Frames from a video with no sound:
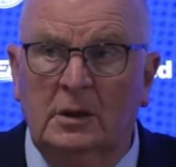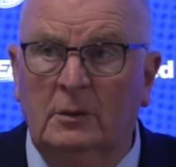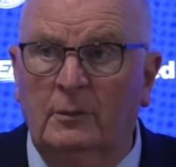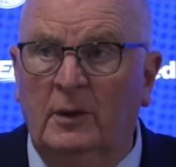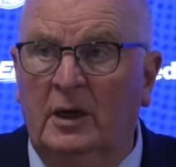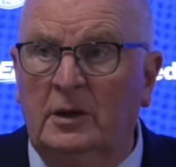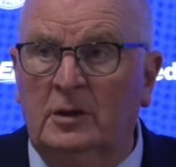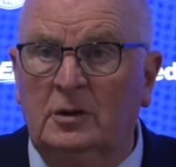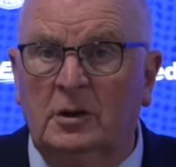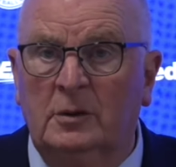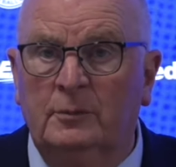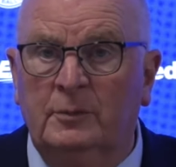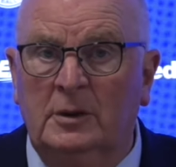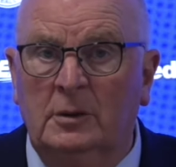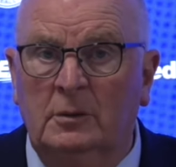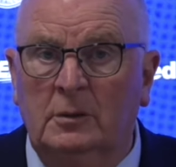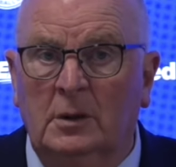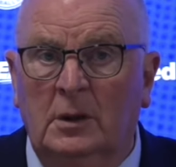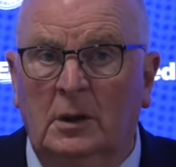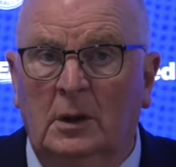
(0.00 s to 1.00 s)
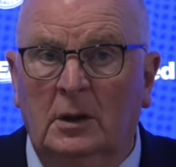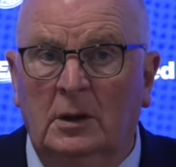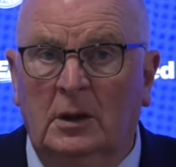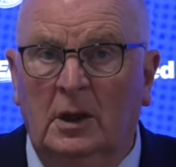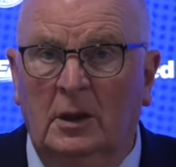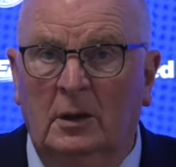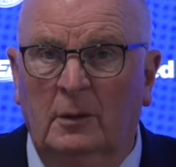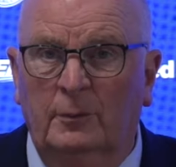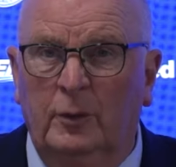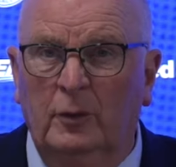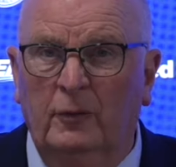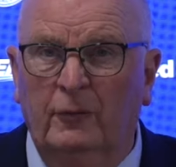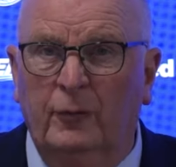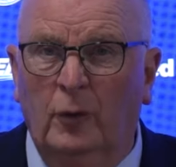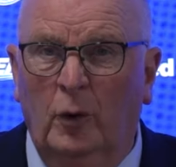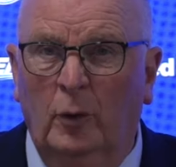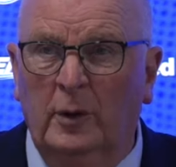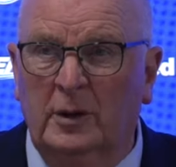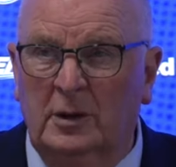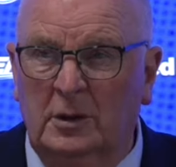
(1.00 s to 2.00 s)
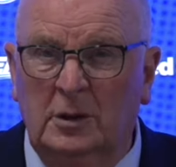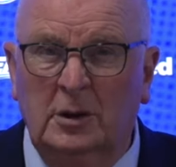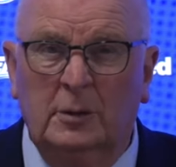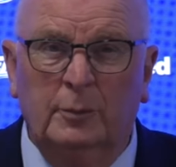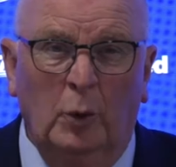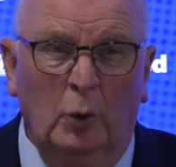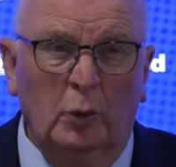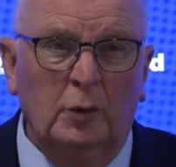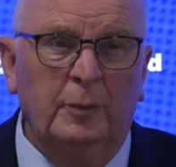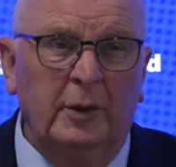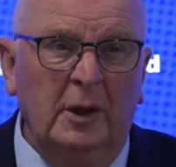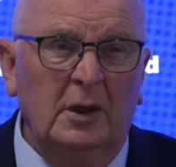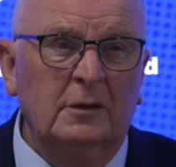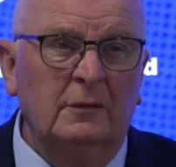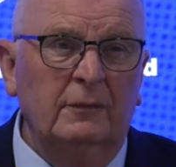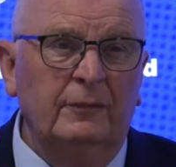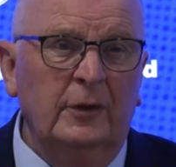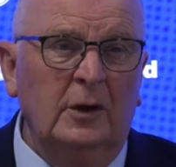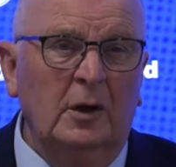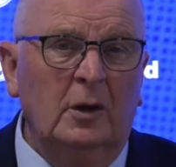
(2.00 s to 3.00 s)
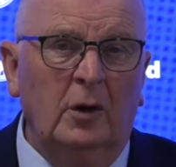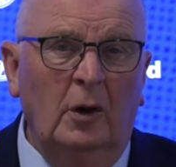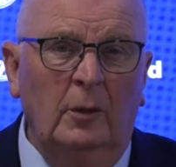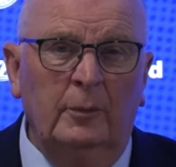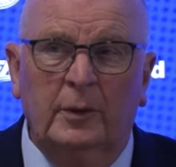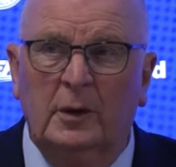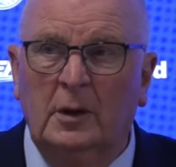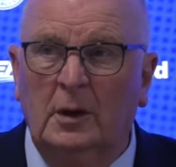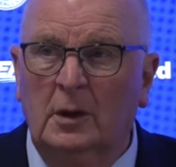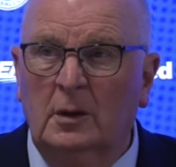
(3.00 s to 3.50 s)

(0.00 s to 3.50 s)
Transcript: the manager's been kind of put forward as a spokesperson for the club,